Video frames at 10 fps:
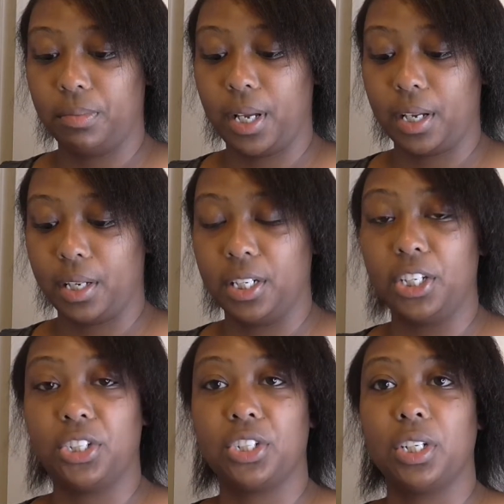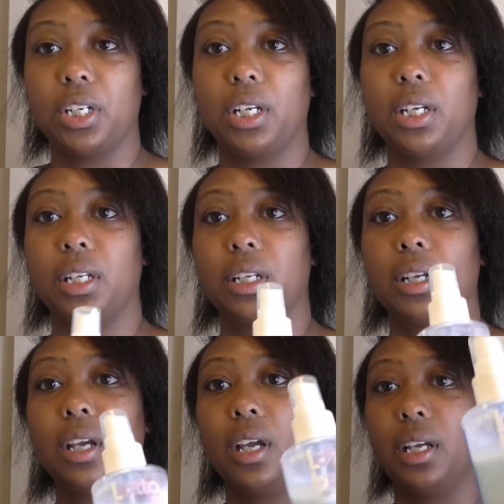and conditioned it
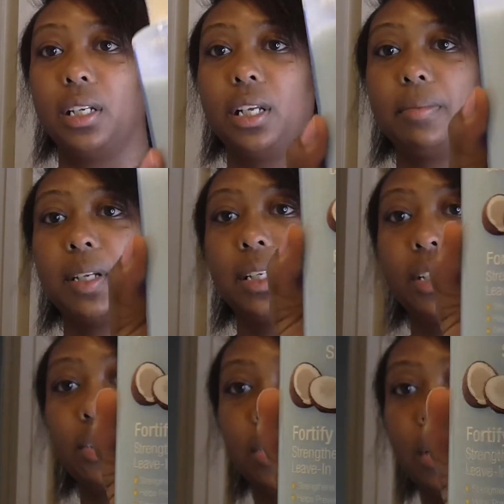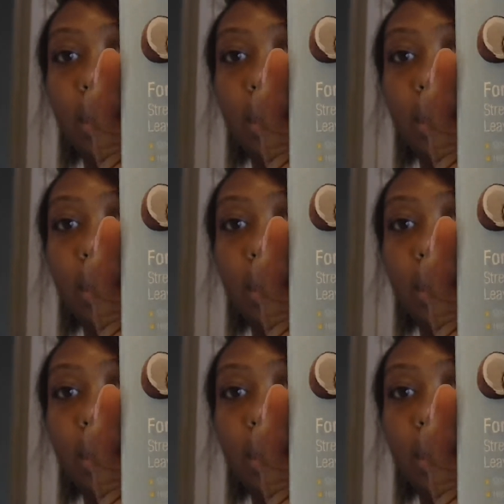and deep conditioned